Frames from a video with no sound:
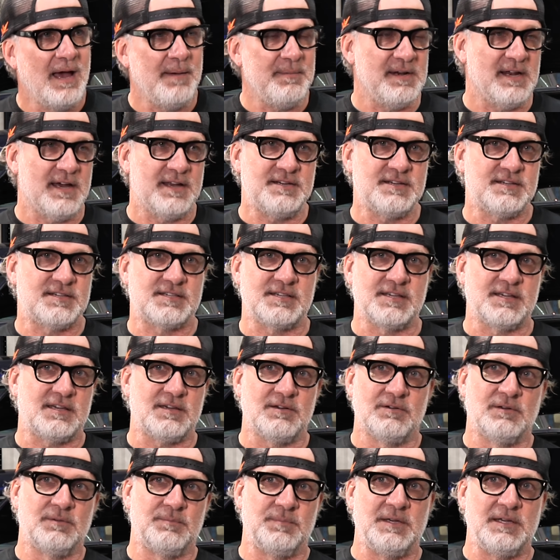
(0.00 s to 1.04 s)
i mean i just think
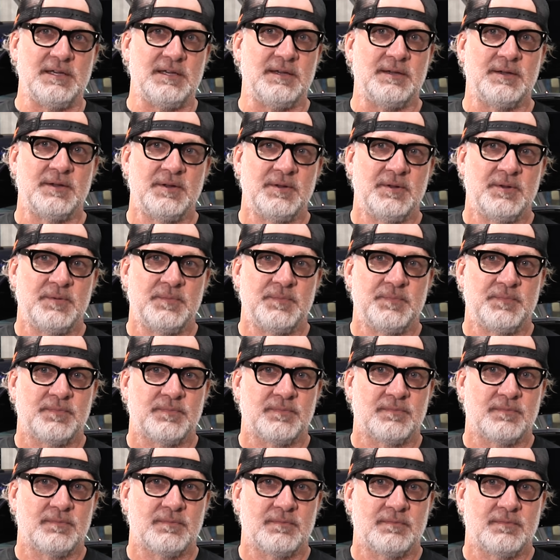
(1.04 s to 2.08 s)
it would be
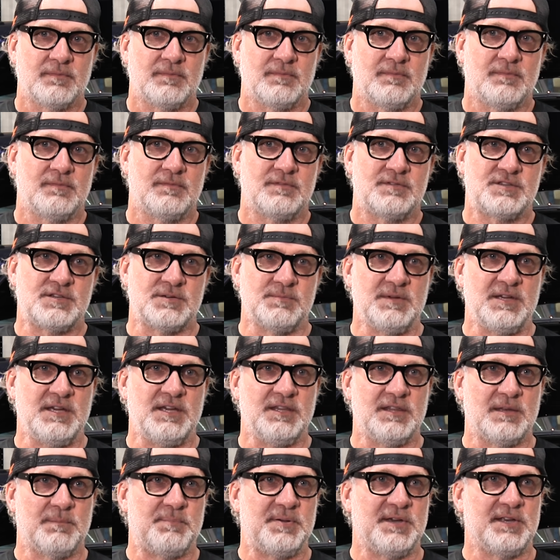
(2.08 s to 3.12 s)
to me
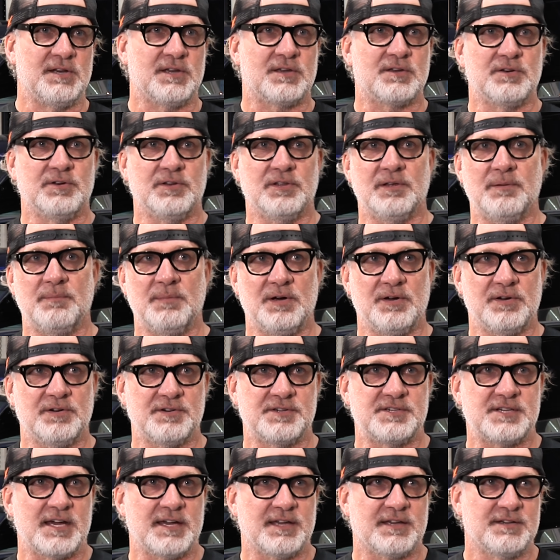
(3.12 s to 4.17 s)
the pinnacle of
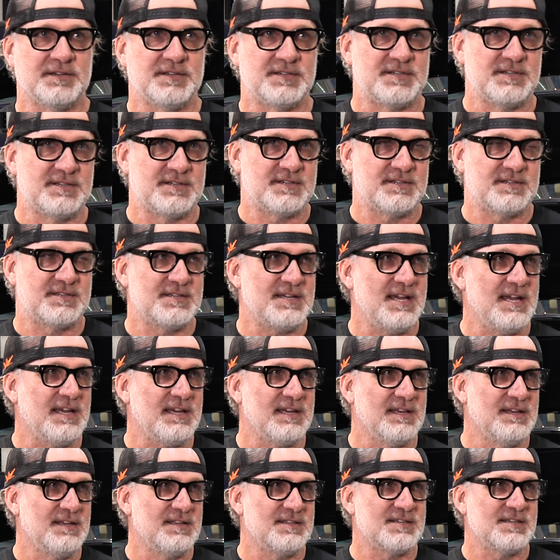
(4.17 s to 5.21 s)
motorcycles is, is
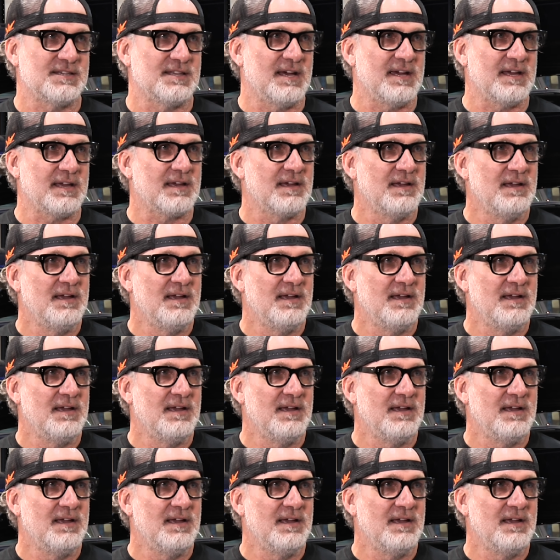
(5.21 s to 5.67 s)
taking it to like